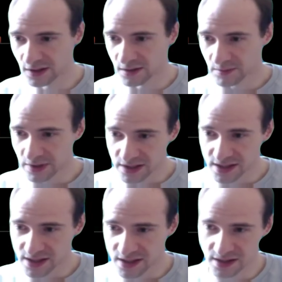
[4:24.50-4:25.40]
But
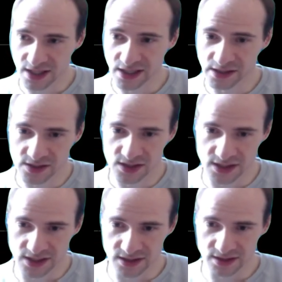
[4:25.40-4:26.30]
yeah, I
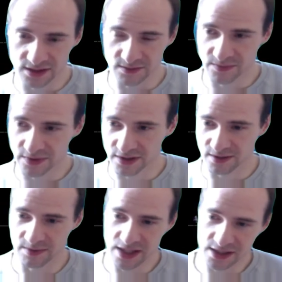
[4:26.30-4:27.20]
understand him.
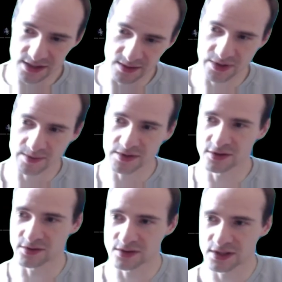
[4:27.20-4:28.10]
Um, I sometimes
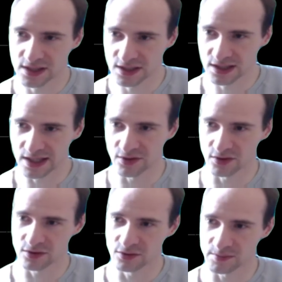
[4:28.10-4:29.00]
also cannot
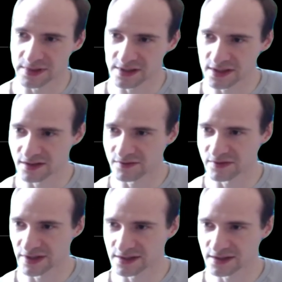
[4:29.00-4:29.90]
hold myself
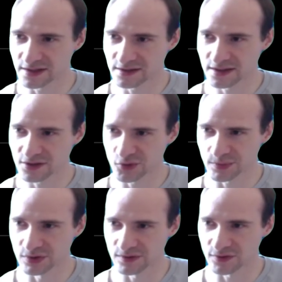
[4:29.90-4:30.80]
when I see such a
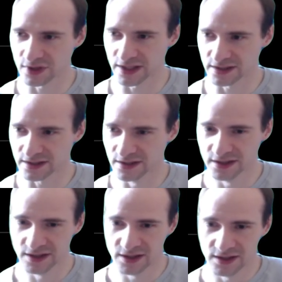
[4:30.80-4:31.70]
beautiful hand,
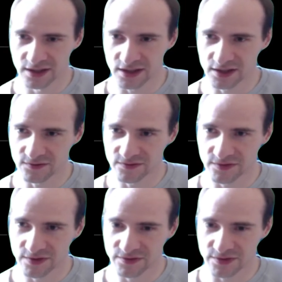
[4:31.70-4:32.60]
even
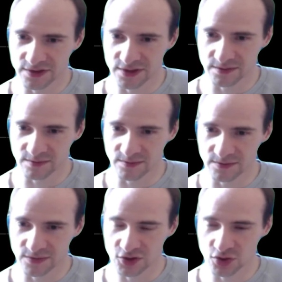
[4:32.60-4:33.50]
with
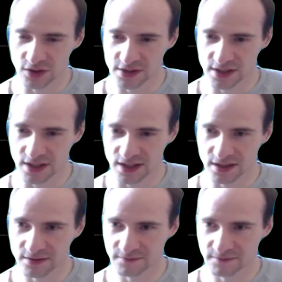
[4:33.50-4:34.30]
um, short stacked.